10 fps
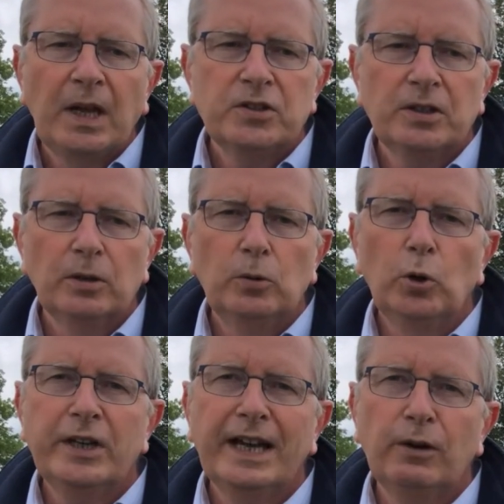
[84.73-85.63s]
So
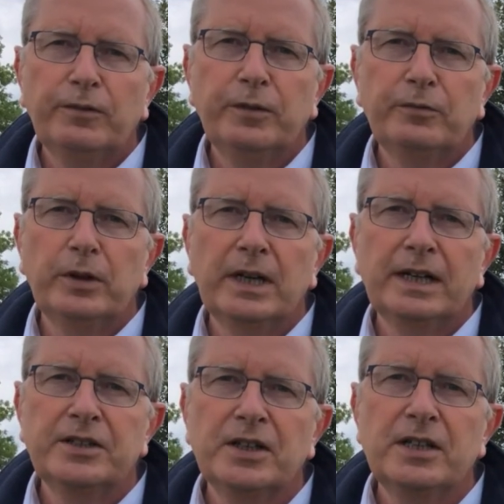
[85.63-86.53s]
look out for
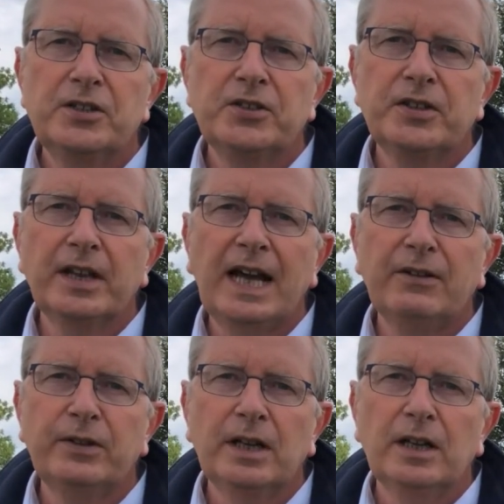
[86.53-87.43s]
varieties that
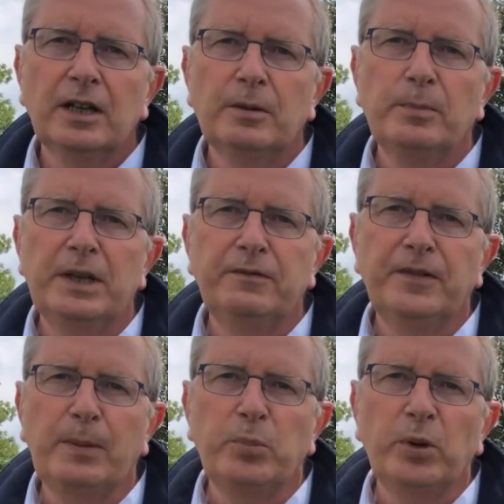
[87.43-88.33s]
have a
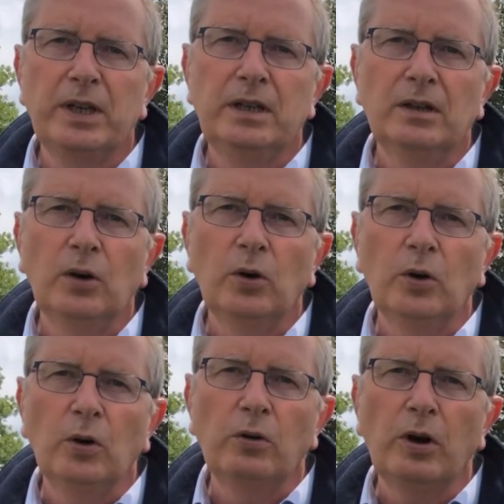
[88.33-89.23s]
mid-February
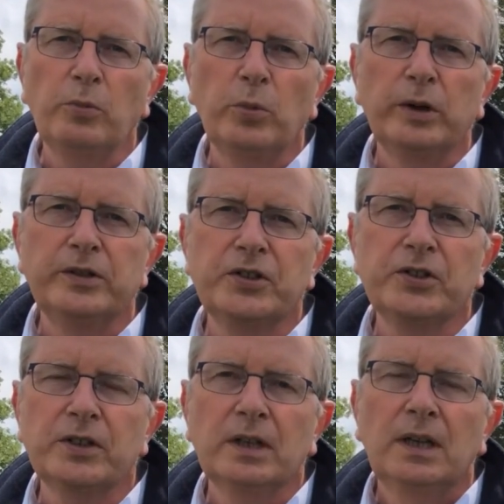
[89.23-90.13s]
or
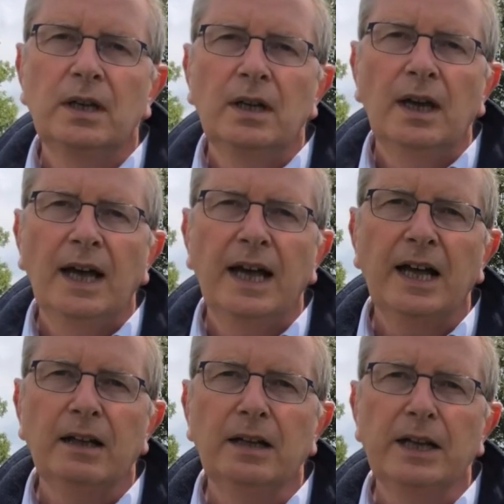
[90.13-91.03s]
onwards
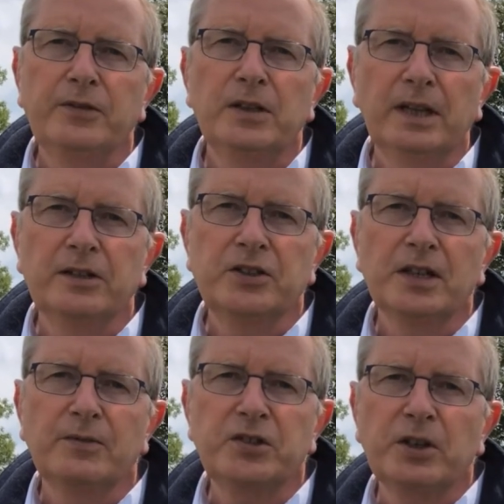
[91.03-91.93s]
latest
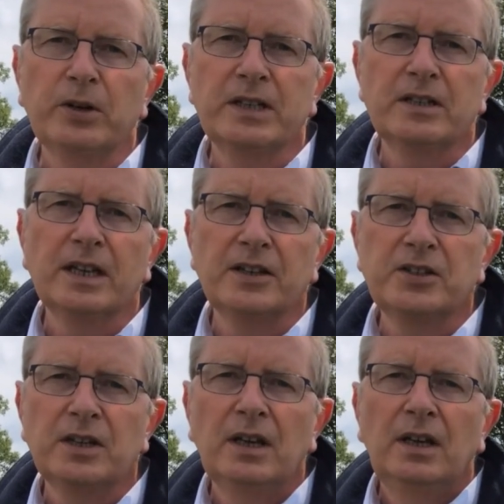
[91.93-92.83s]
safe sowing
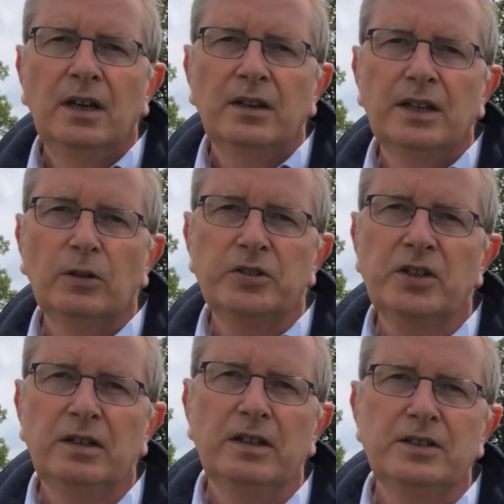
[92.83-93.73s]
date. The
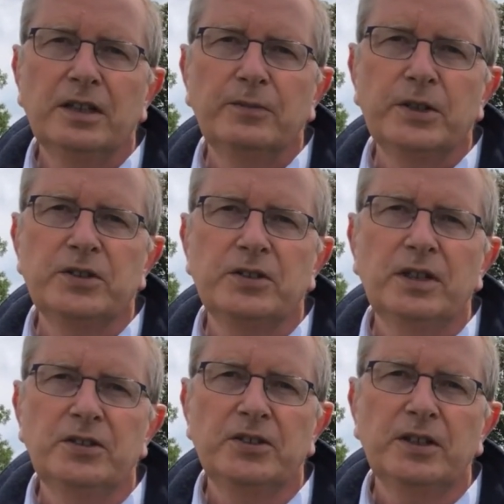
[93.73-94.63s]
alternative
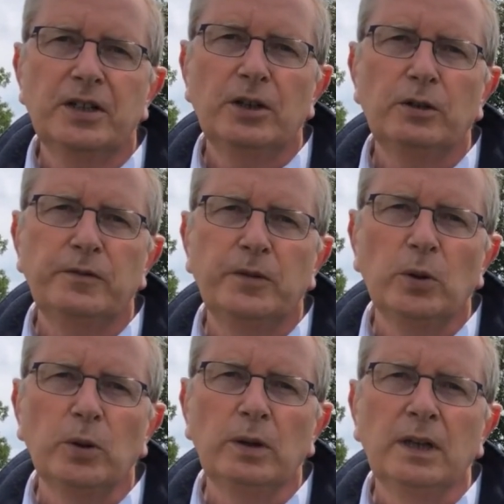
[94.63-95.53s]
is to go
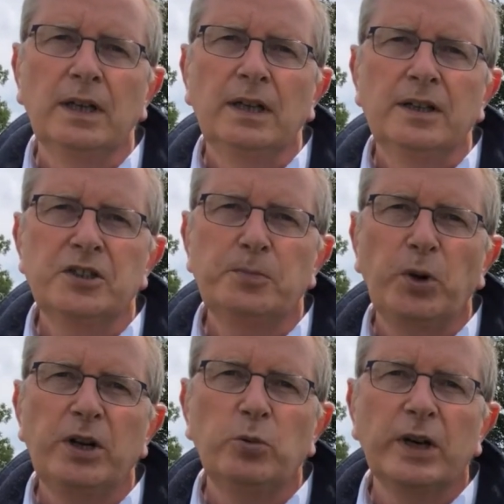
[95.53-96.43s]
for
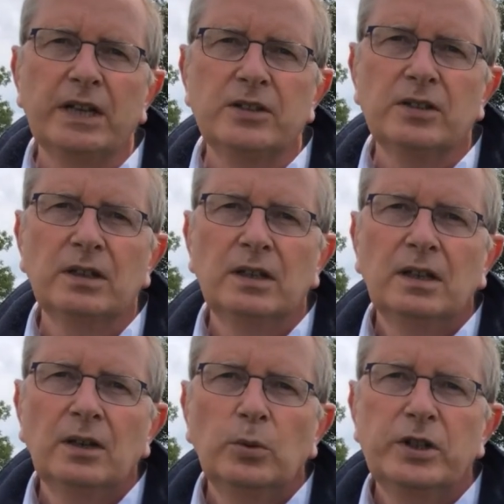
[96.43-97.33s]
spring wheat,
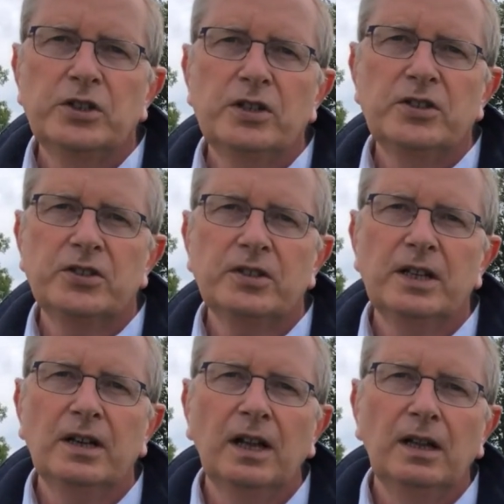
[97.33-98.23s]
which is
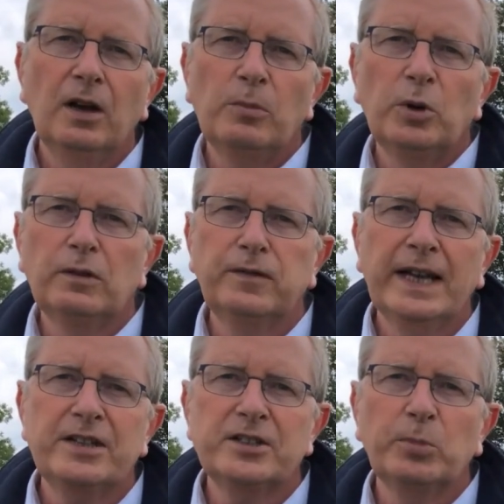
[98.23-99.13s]
a lot more
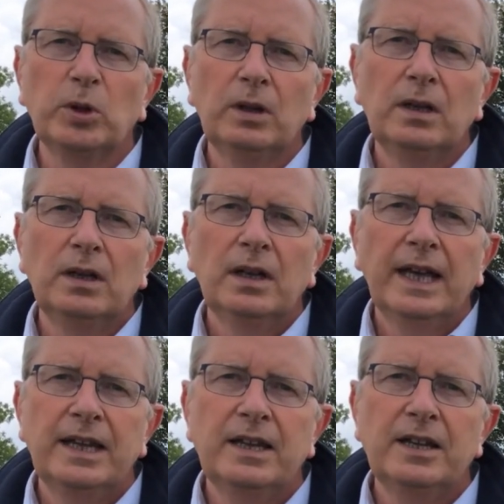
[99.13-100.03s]
flexible
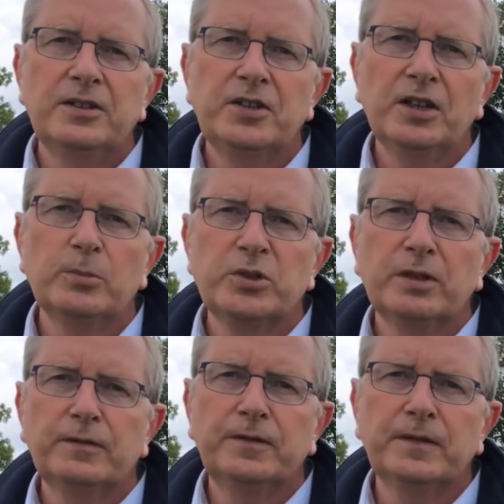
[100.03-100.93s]
in terms
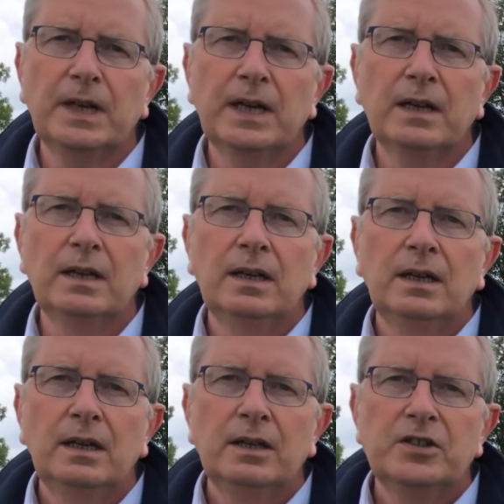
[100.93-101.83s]
of
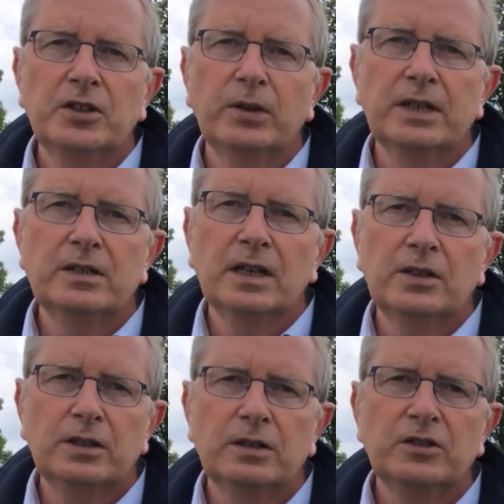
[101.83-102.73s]
sowing date.
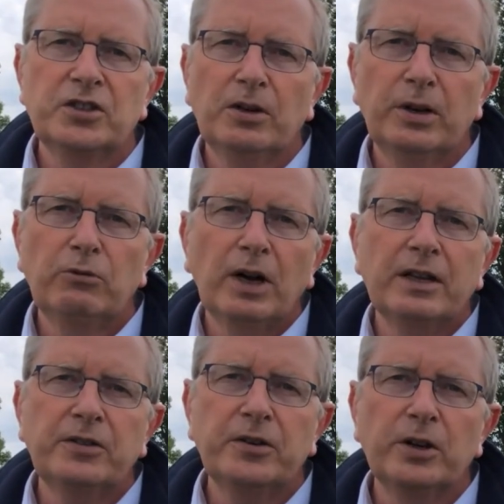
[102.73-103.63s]
You can sow it
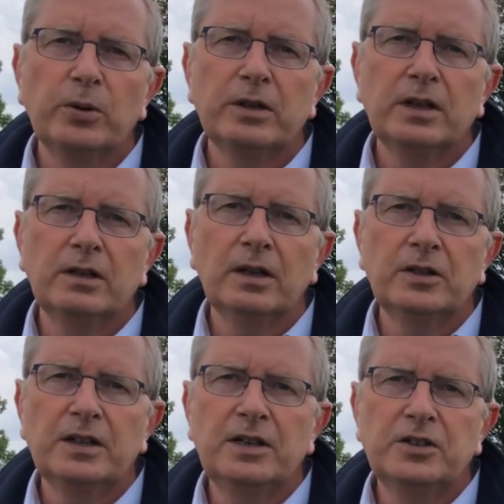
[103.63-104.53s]
right through
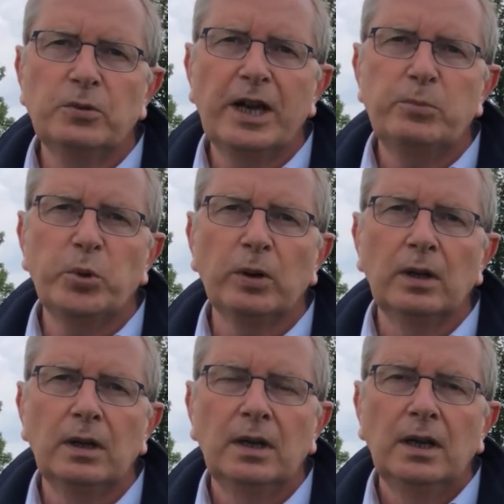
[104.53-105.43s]
into
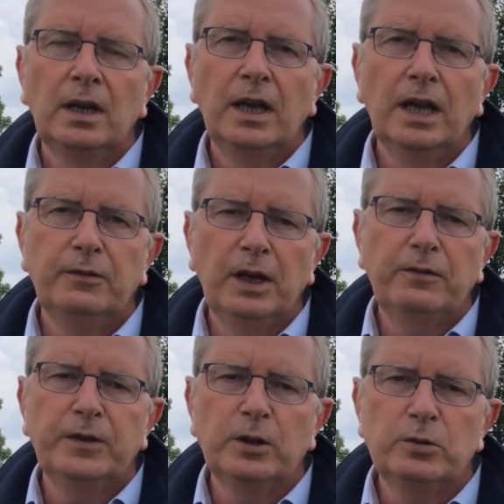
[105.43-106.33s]
April
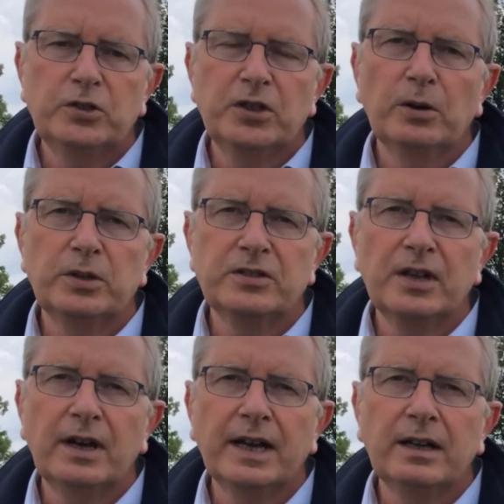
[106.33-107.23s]
if you so
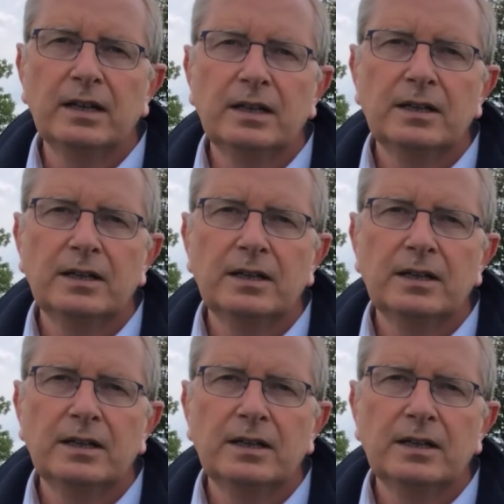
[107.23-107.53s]
desire.